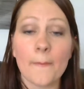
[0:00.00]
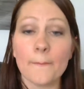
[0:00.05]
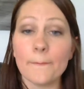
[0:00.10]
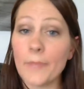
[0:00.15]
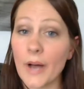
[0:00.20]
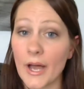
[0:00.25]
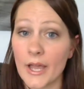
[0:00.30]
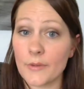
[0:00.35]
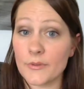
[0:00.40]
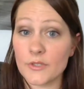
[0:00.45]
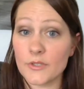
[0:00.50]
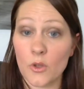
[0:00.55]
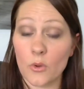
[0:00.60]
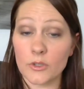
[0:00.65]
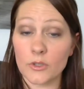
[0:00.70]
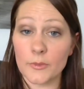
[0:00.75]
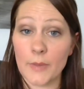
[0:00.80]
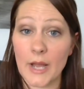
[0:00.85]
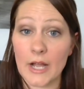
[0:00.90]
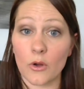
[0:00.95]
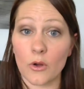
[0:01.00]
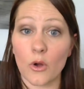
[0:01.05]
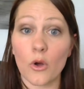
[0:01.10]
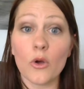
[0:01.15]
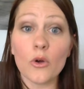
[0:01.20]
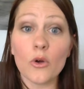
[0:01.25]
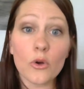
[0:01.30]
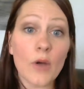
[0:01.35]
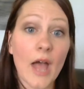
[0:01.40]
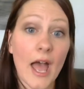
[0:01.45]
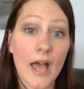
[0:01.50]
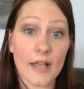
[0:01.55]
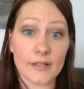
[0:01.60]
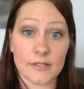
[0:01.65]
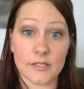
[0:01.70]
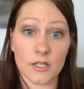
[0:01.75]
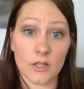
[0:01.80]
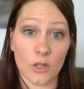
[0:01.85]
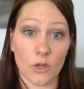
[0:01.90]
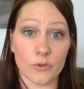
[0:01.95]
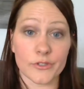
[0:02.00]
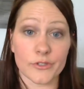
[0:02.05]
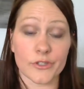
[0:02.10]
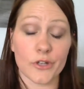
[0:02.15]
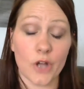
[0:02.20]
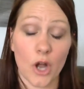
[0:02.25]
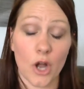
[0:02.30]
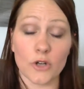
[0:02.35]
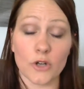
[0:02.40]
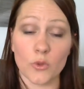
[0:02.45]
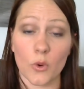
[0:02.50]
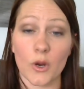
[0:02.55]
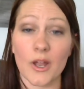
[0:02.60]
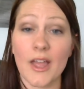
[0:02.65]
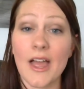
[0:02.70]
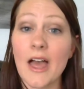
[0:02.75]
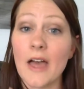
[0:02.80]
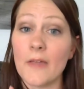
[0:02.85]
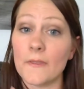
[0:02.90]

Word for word: but it was a whole debacle who has to close the car door